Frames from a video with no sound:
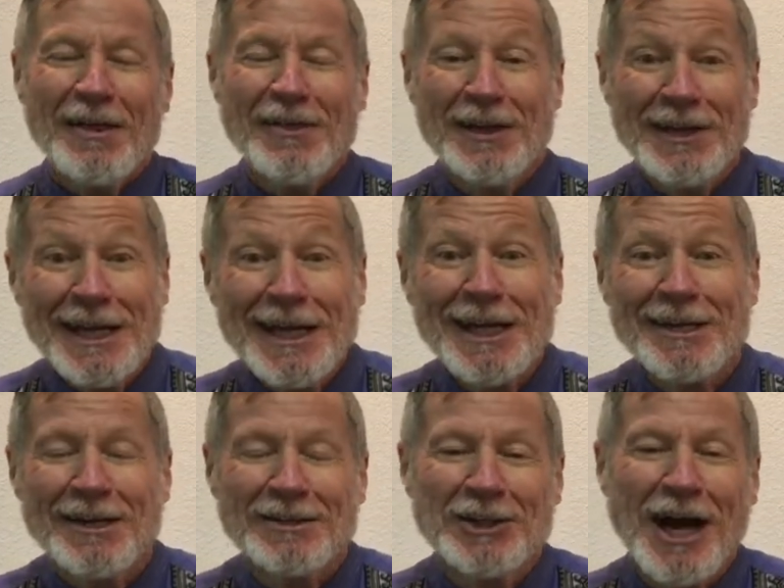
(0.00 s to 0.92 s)
the
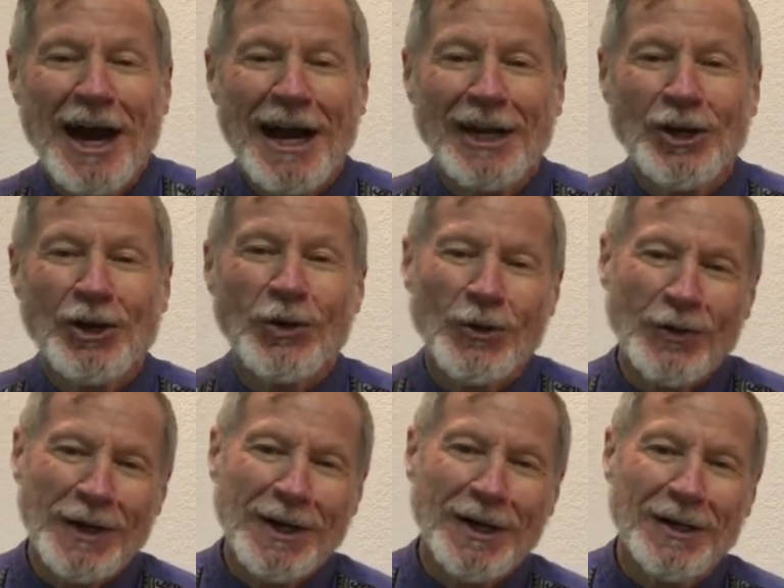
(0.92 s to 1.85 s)
neat Thai
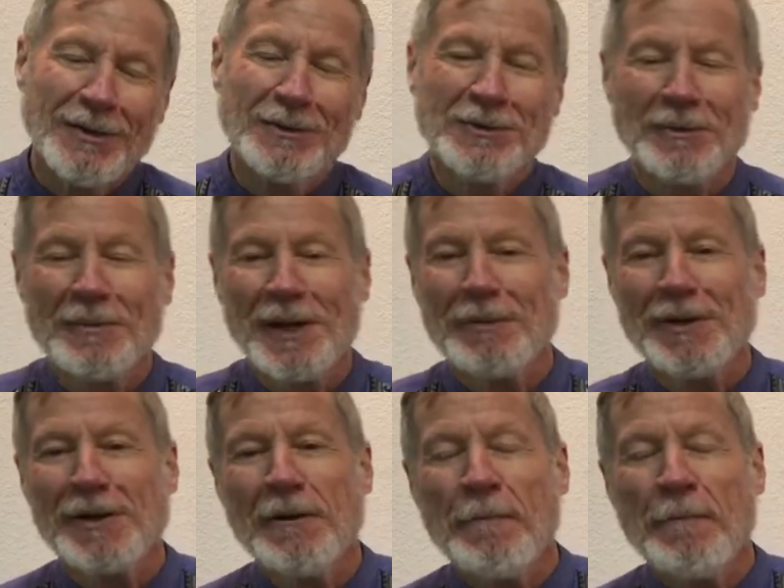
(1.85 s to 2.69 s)
curios, or maybe